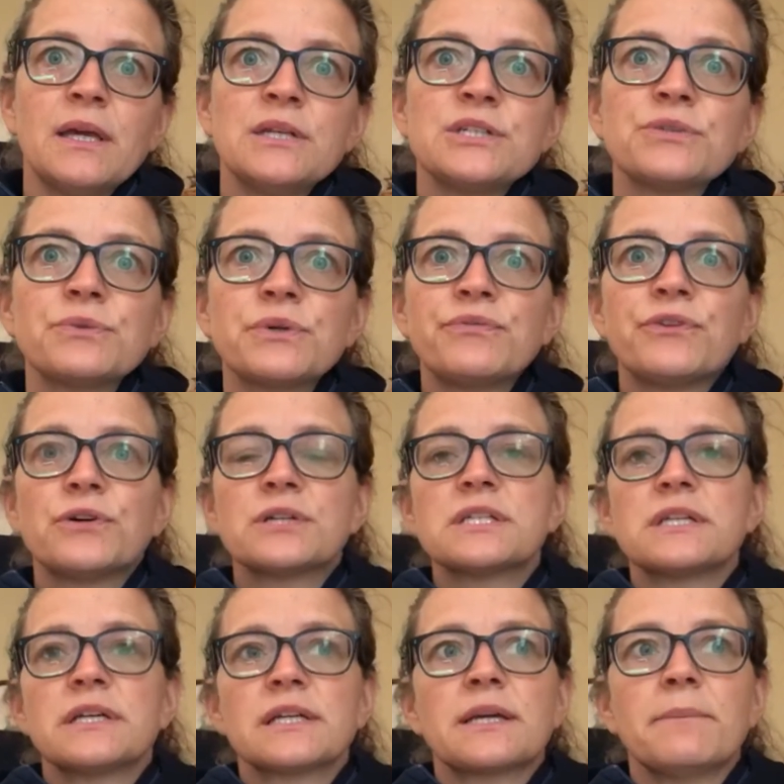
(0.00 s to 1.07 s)
So we
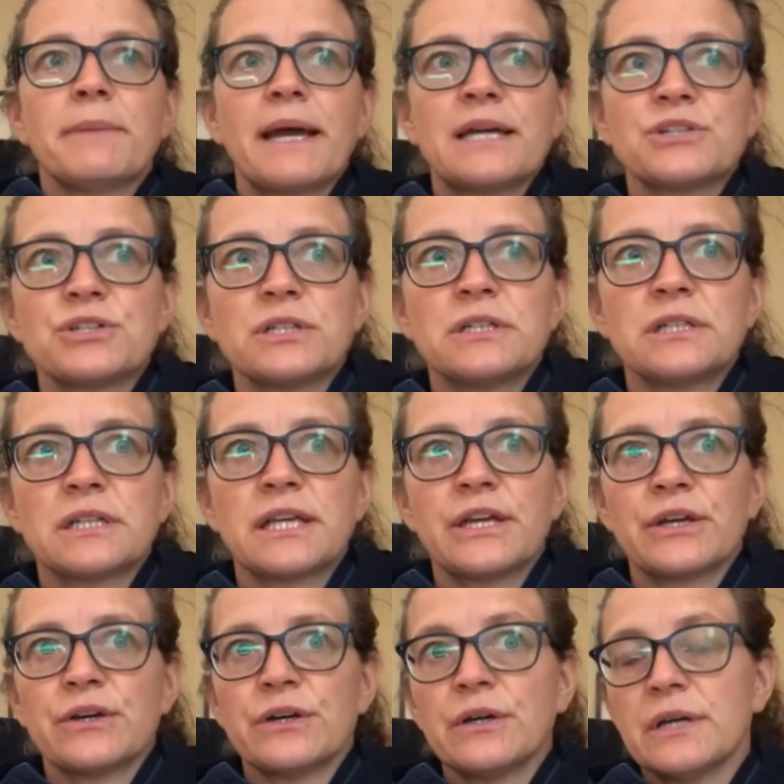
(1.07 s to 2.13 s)
focus on compassion and
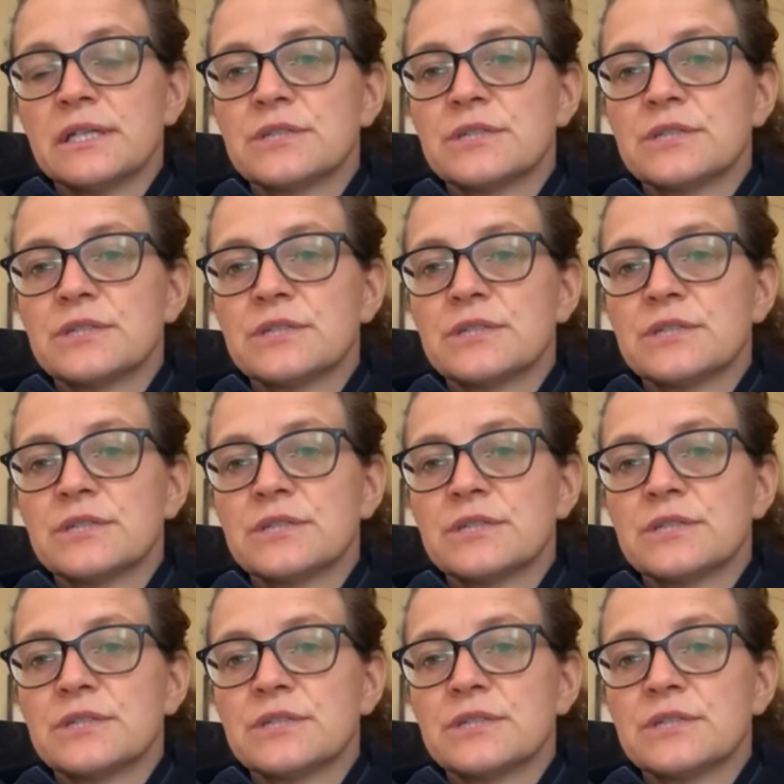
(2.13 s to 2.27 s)
care